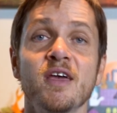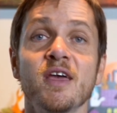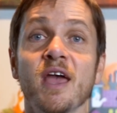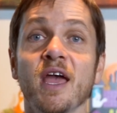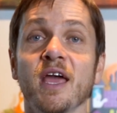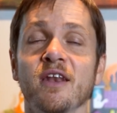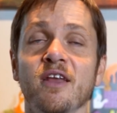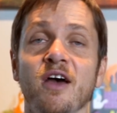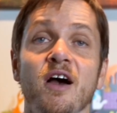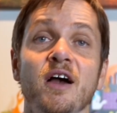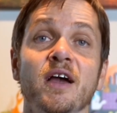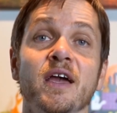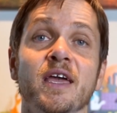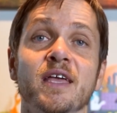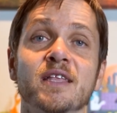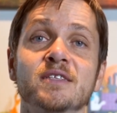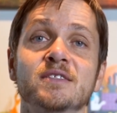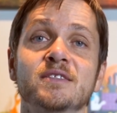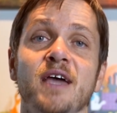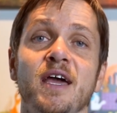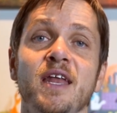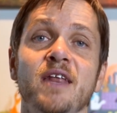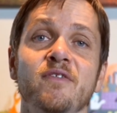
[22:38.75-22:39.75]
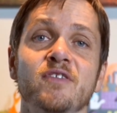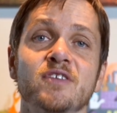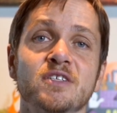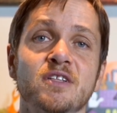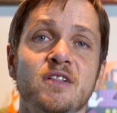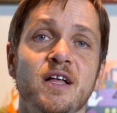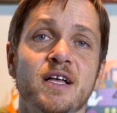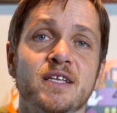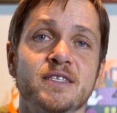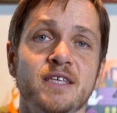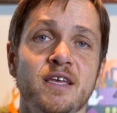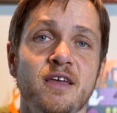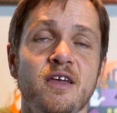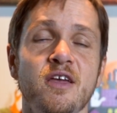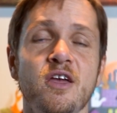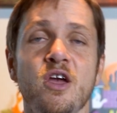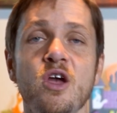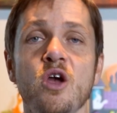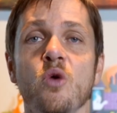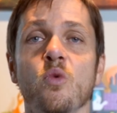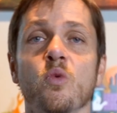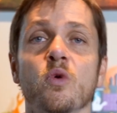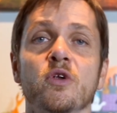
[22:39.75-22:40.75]
and hung it inside of his closet
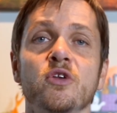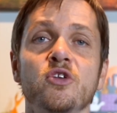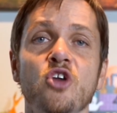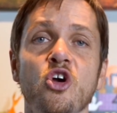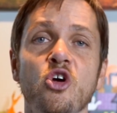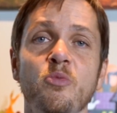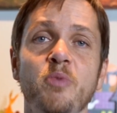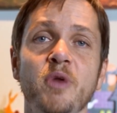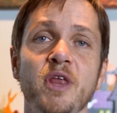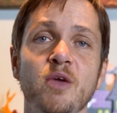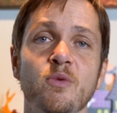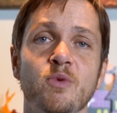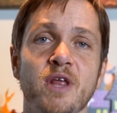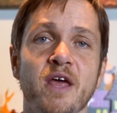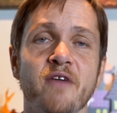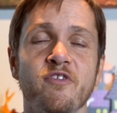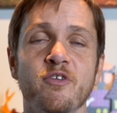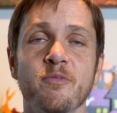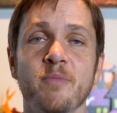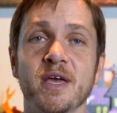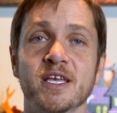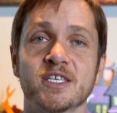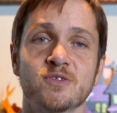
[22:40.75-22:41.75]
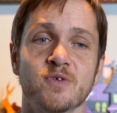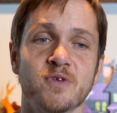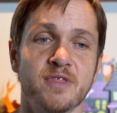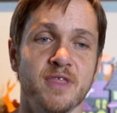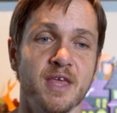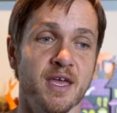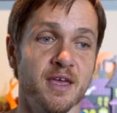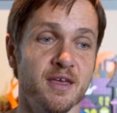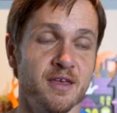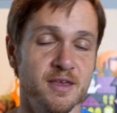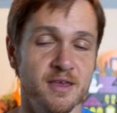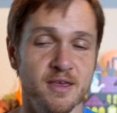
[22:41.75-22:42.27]
where nobody would ever mess with it.